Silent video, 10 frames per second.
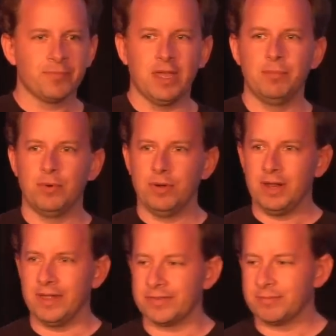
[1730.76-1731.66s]
and more
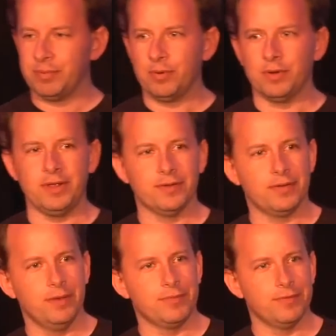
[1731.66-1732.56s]
like sport in
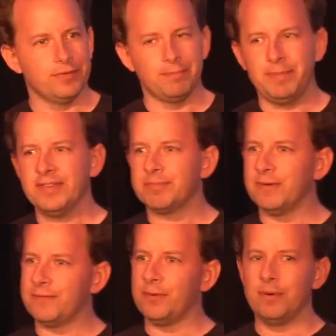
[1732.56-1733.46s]
terms of the best
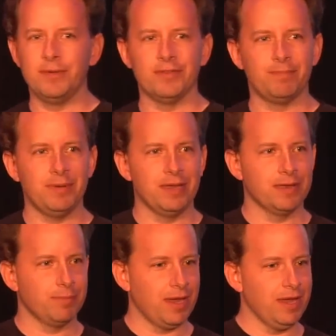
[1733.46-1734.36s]
performers
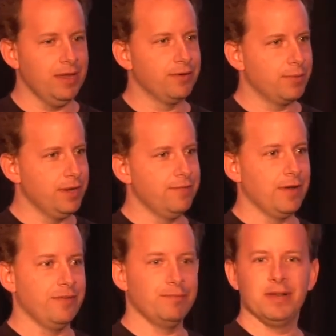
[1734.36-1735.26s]
being paid
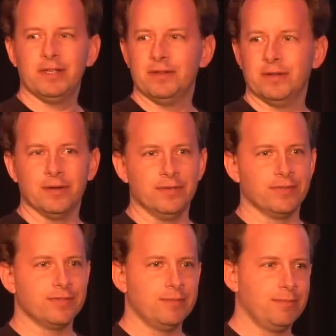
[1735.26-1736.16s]
$25 million
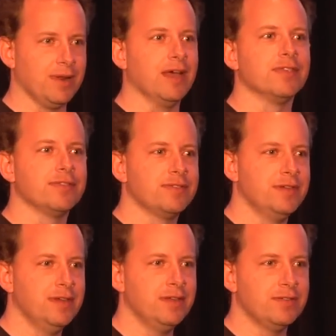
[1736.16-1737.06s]
plus,
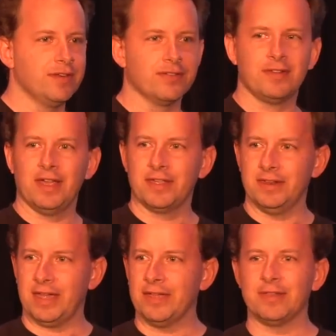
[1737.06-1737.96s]
just like
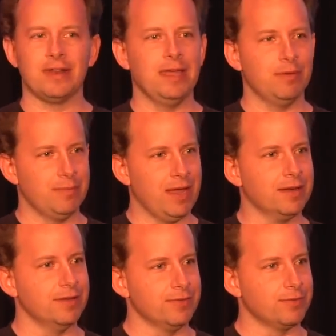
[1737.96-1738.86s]
in other labour
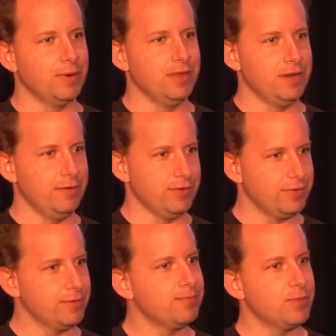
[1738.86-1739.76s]
markets where there
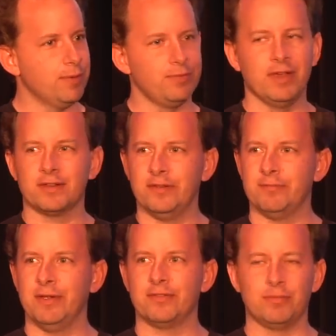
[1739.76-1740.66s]
is objective
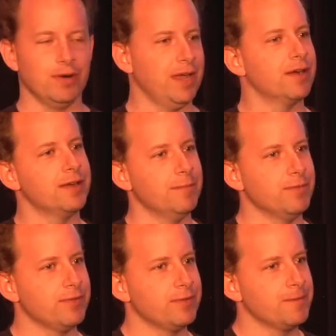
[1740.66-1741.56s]
measurable
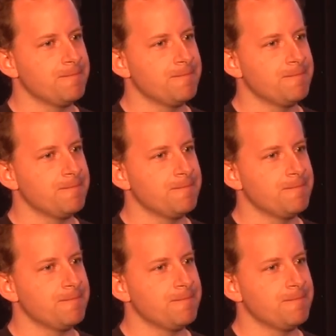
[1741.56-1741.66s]
outcomes.